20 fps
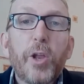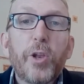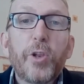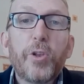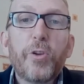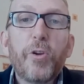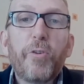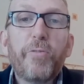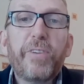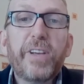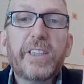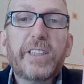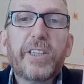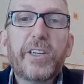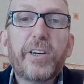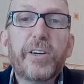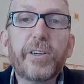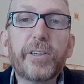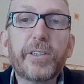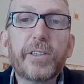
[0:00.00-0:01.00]
No
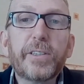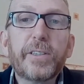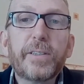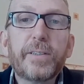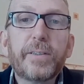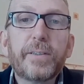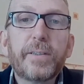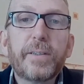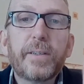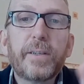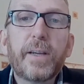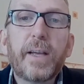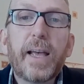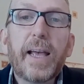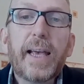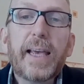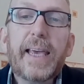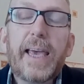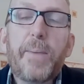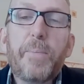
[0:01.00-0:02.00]
visitors.
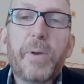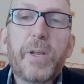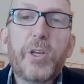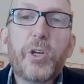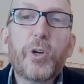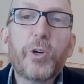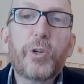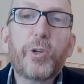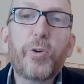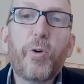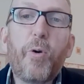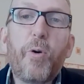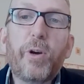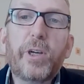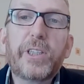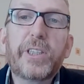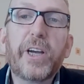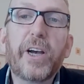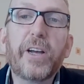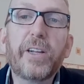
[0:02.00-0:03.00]
Keeping your door
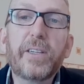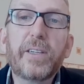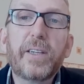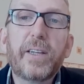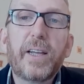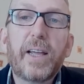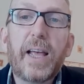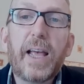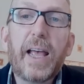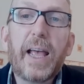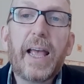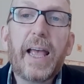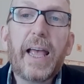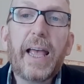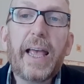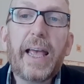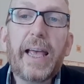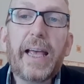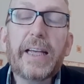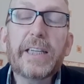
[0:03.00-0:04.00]
shut
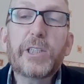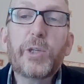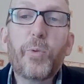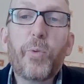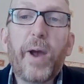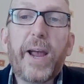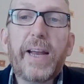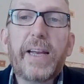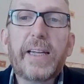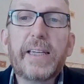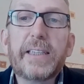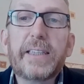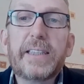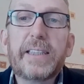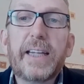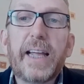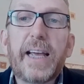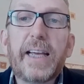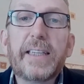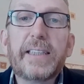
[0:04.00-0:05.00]
is the way to
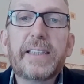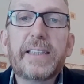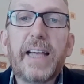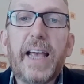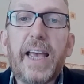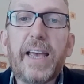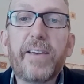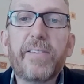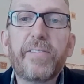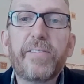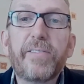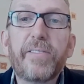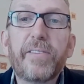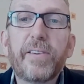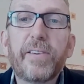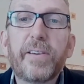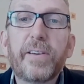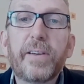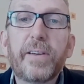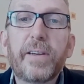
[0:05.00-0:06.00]
stay safe.
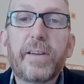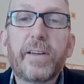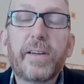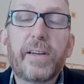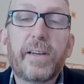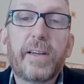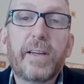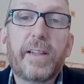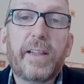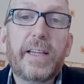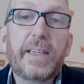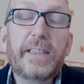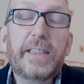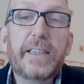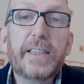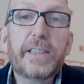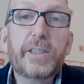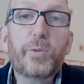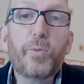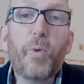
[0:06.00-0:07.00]
This
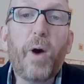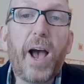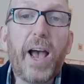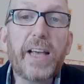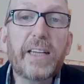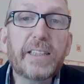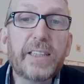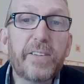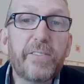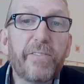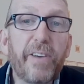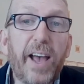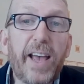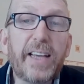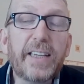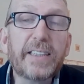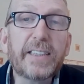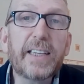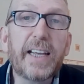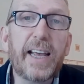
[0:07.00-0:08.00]
is wise
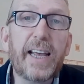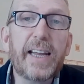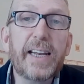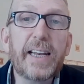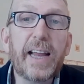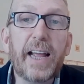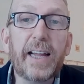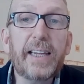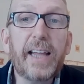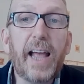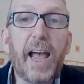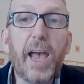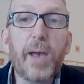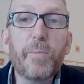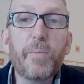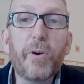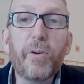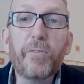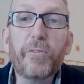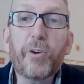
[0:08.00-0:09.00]
advice in a time
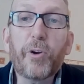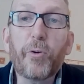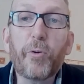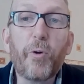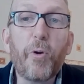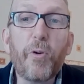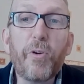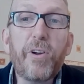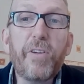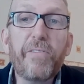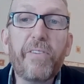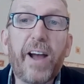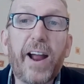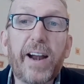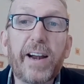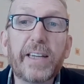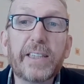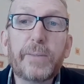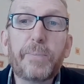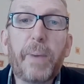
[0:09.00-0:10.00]
of
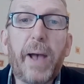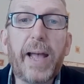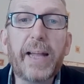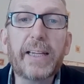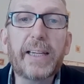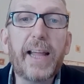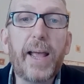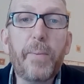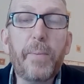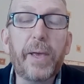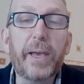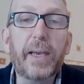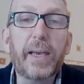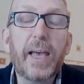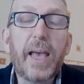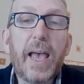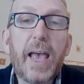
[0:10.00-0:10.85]
coronavirus pandemic.